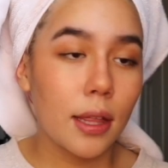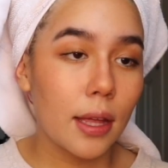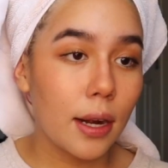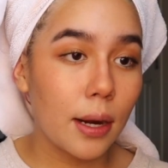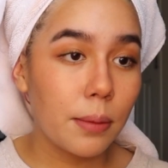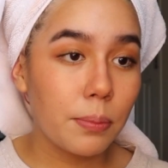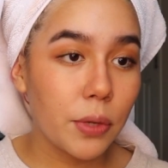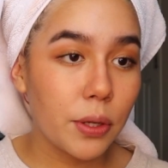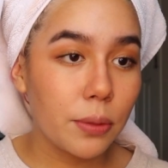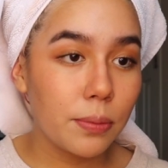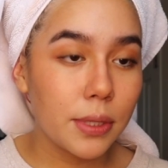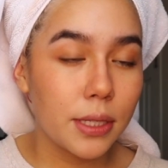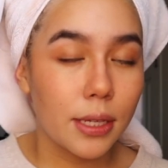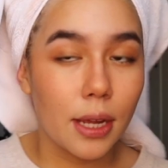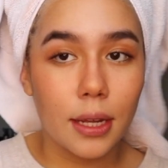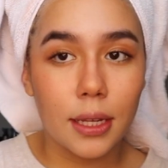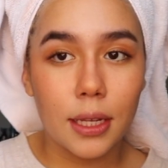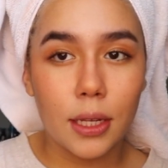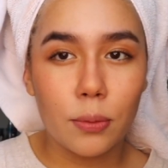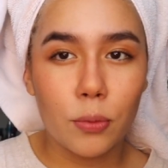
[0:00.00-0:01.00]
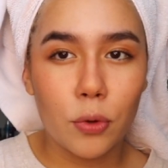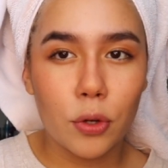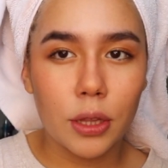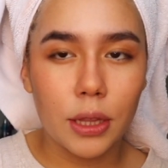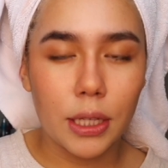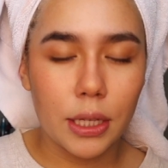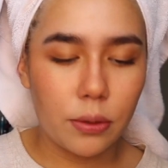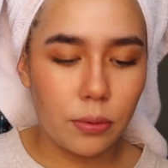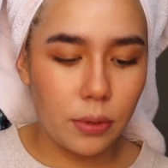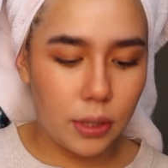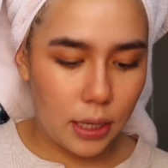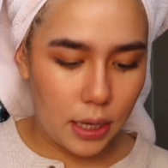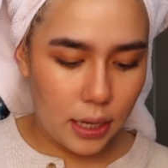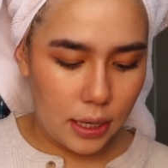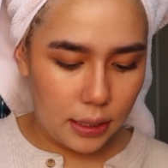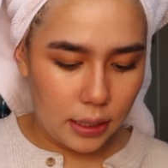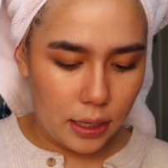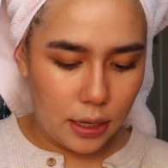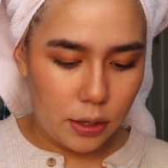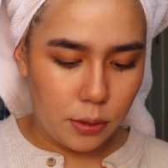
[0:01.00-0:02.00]
I'm going to be taking more liquid
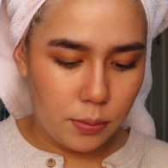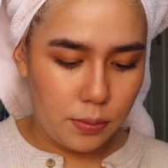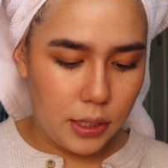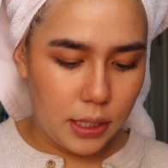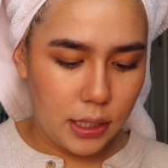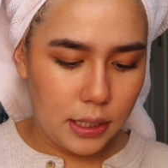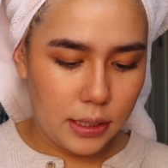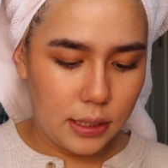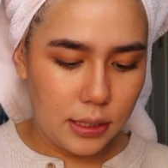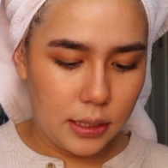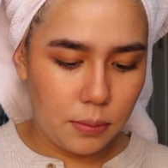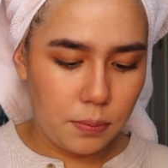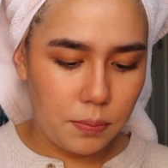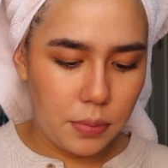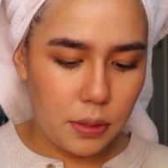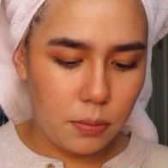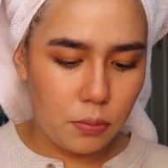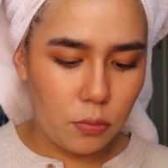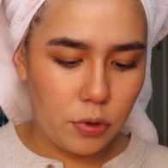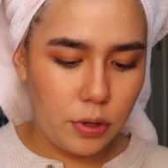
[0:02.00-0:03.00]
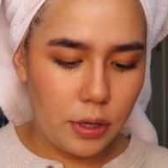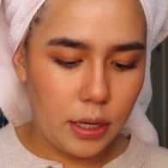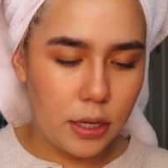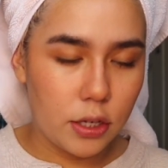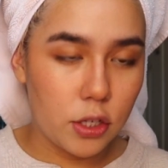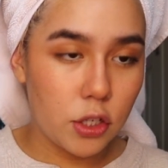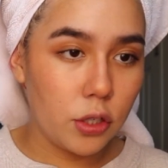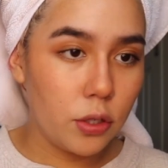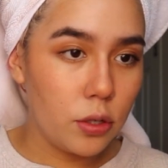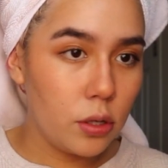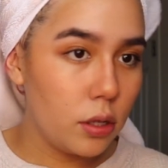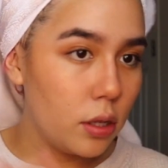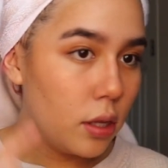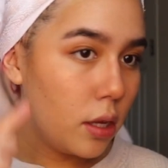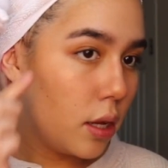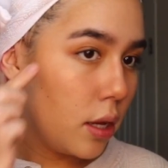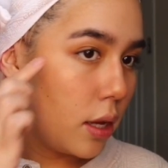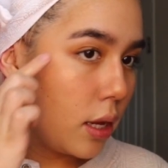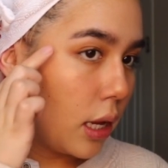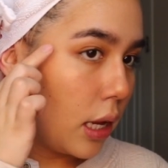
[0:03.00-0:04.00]
highlighter because it's a bit more natural
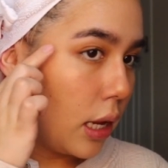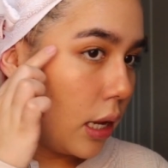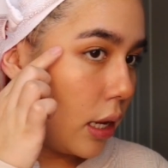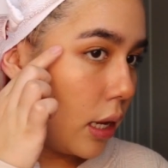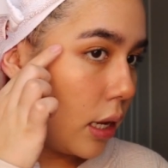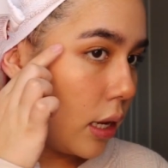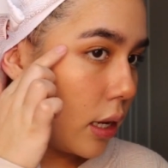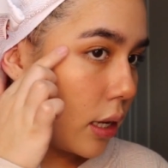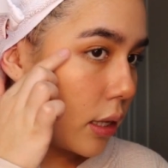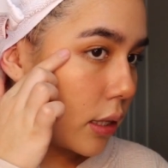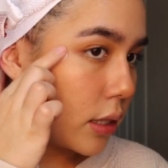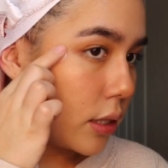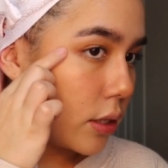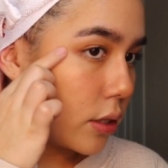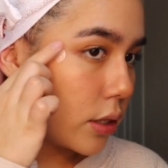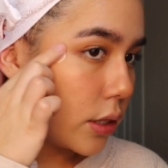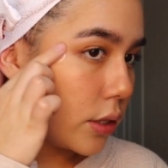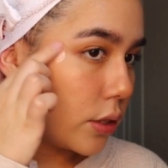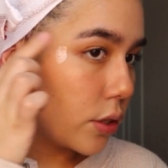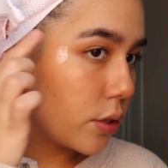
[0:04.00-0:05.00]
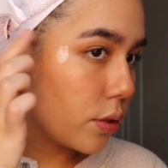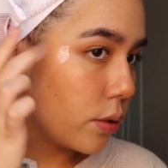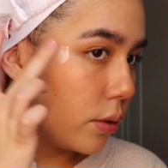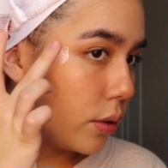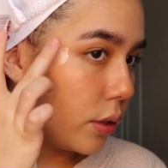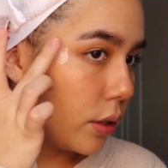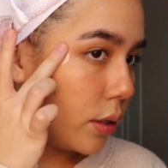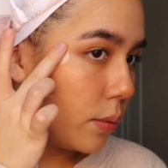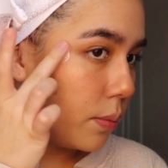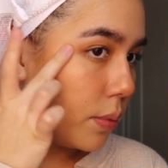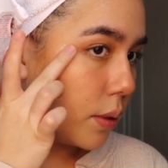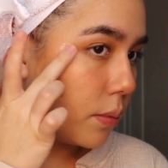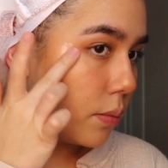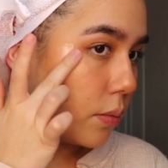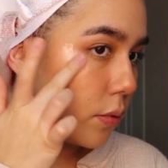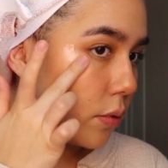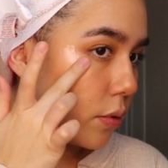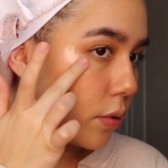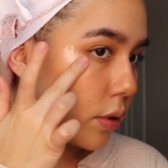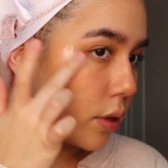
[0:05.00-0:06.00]
and I can control it a bit
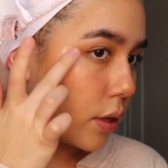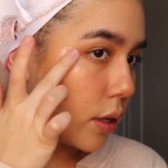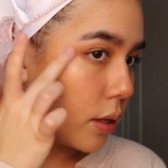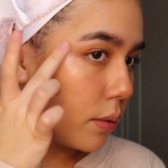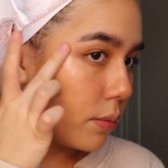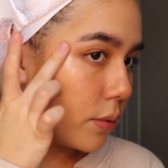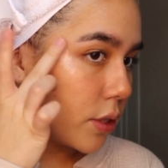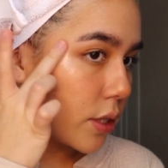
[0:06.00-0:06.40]
more, and I'm